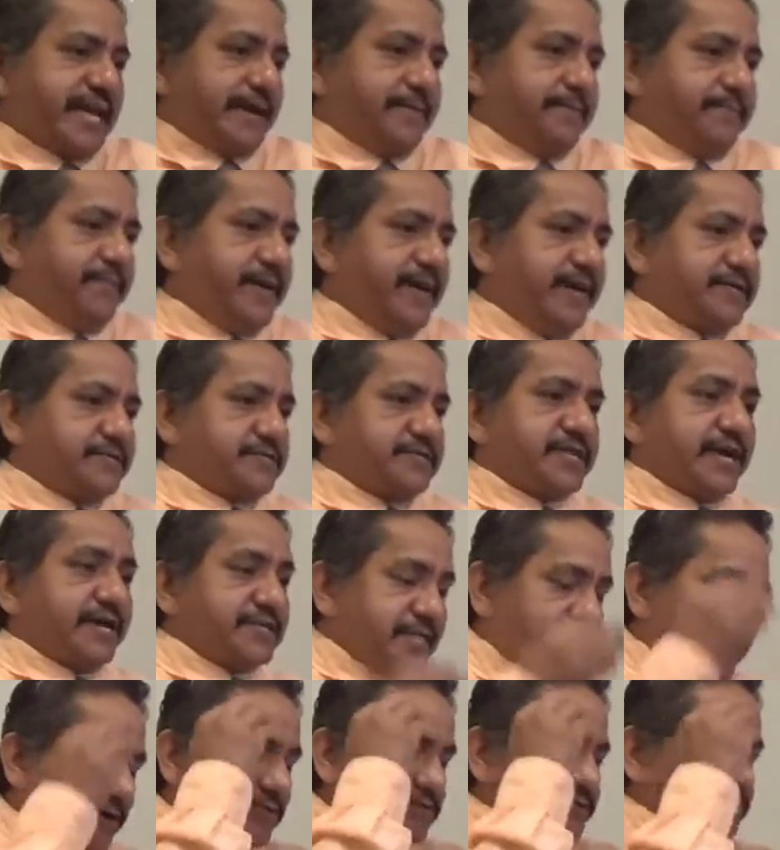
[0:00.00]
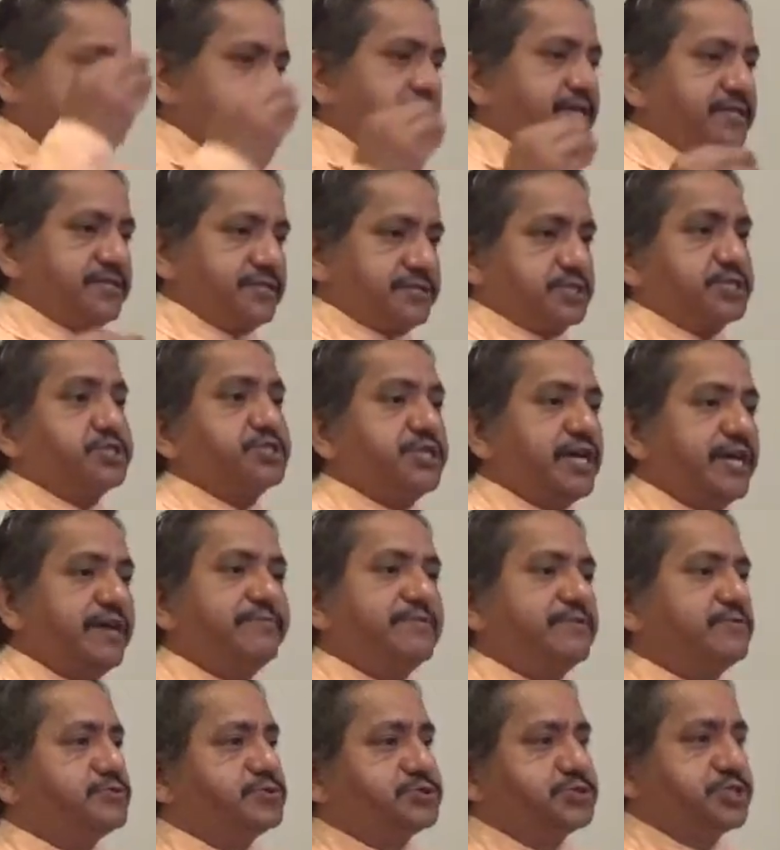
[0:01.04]
that meant. That, that, that to them,
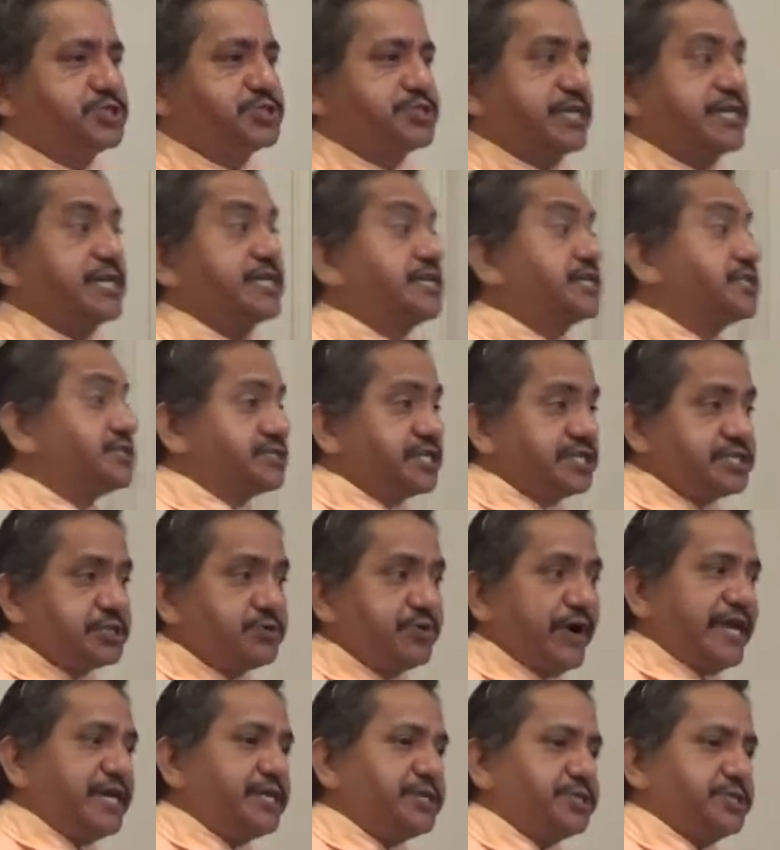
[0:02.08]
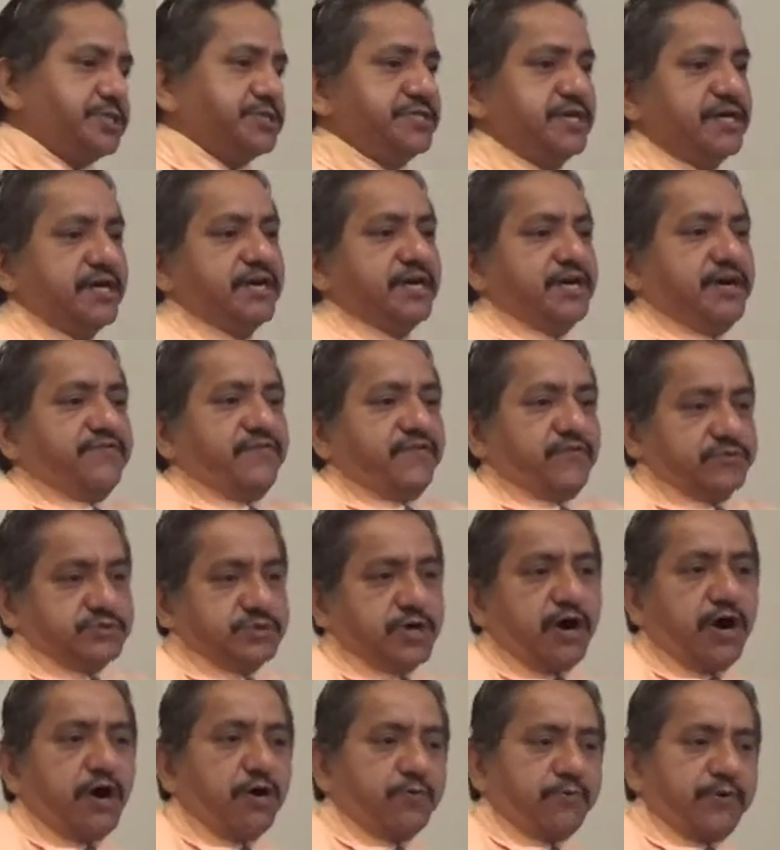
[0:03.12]
it was just like a continuation of what was
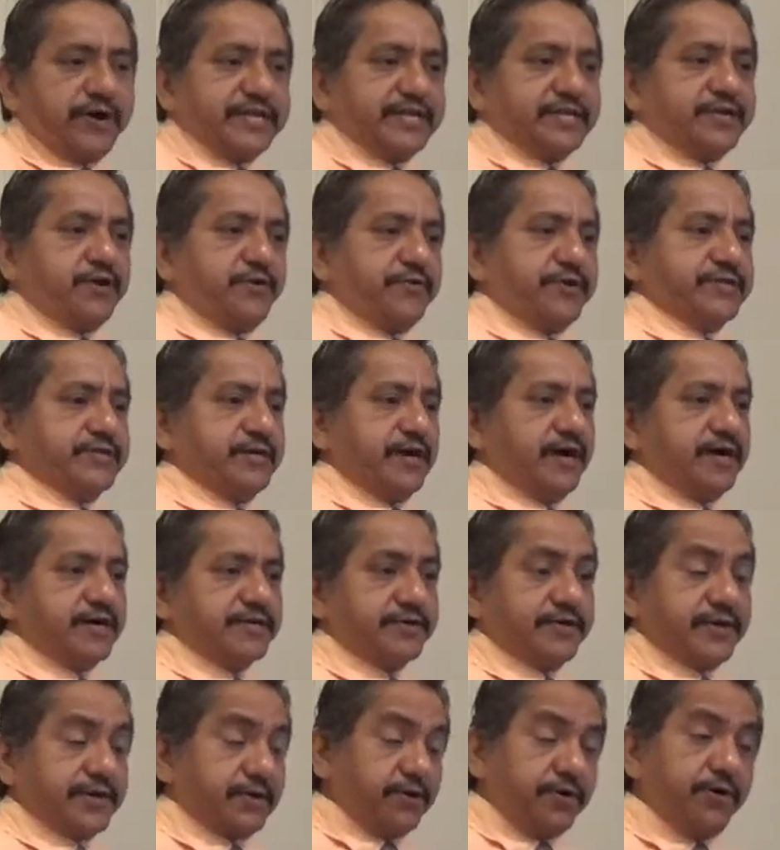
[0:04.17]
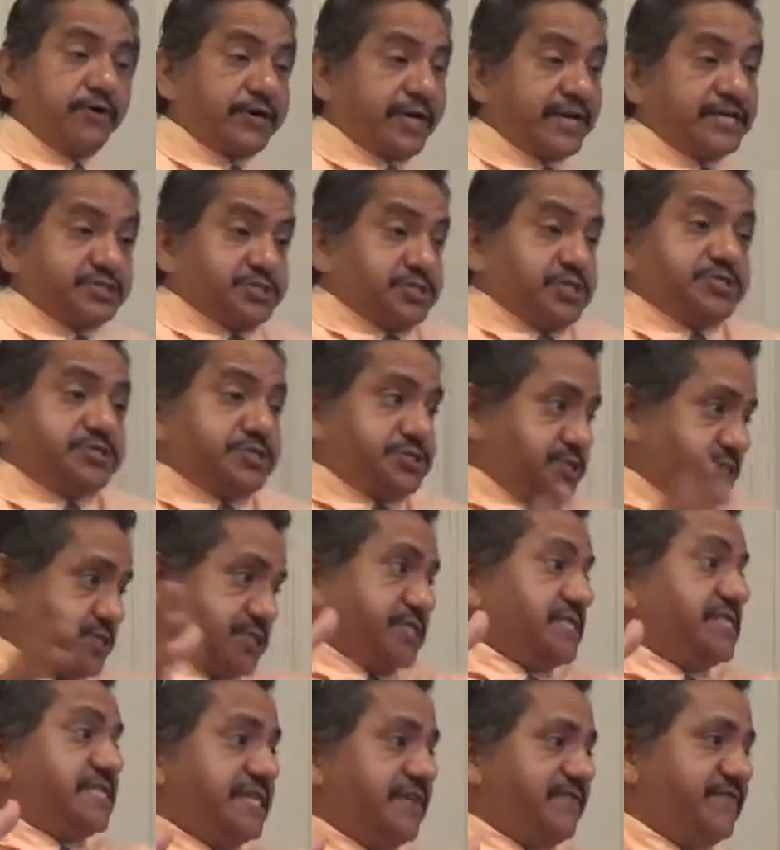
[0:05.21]
already going on. Like, oh, okay, Jesus
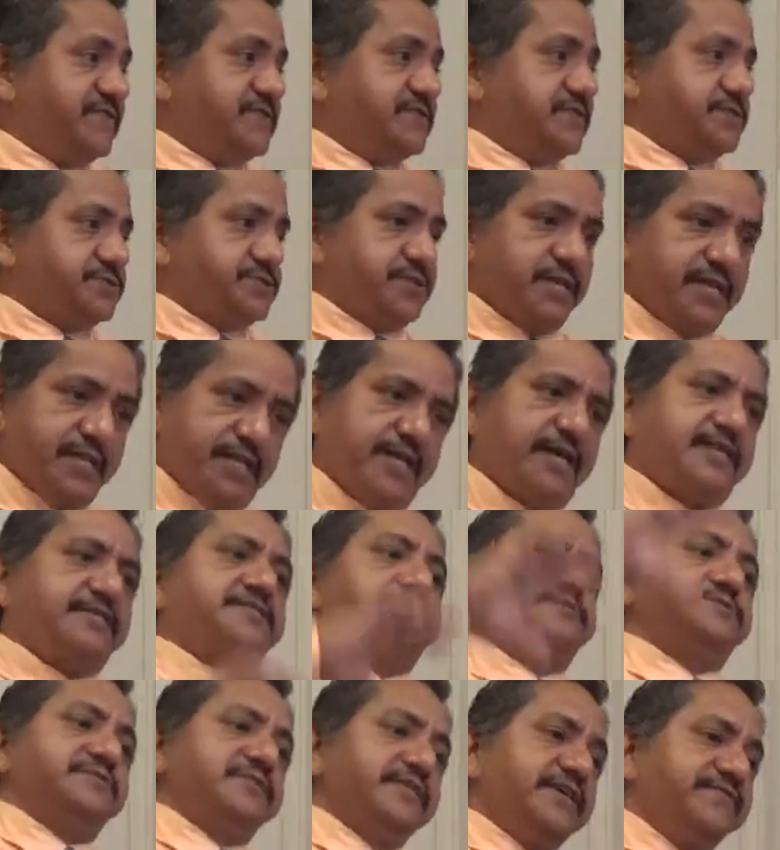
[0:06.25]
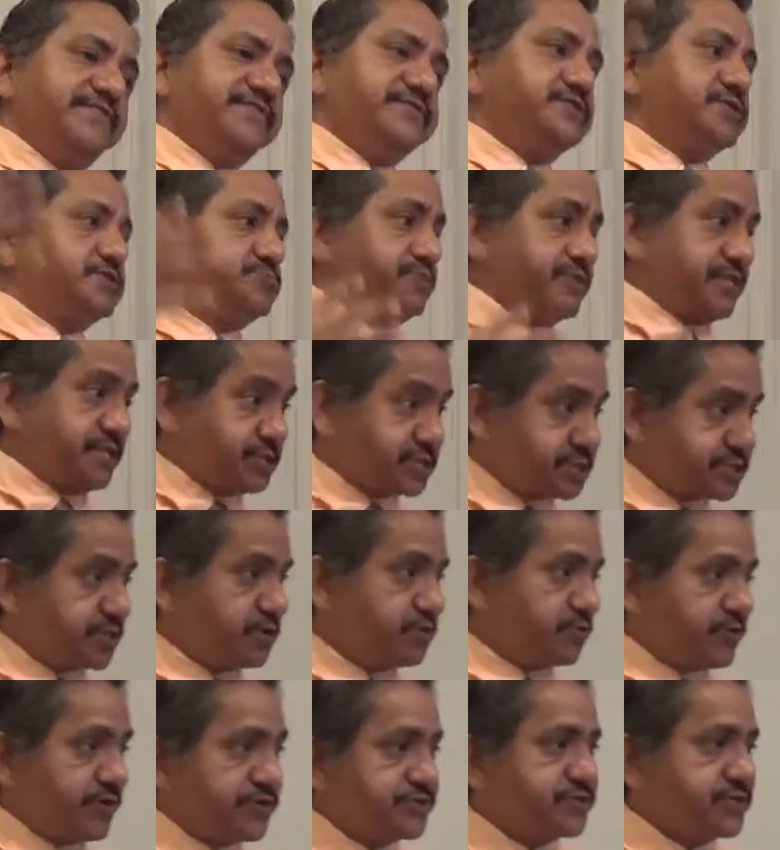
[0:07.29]
isn't leaving us. Like he's leaving us, but he's
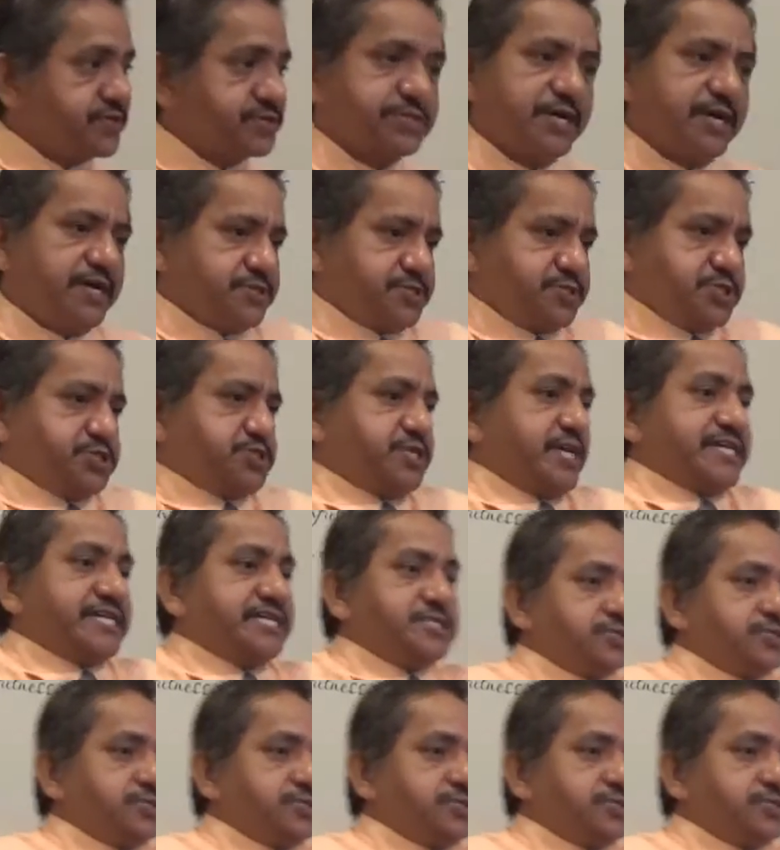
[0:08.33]
still with us, just like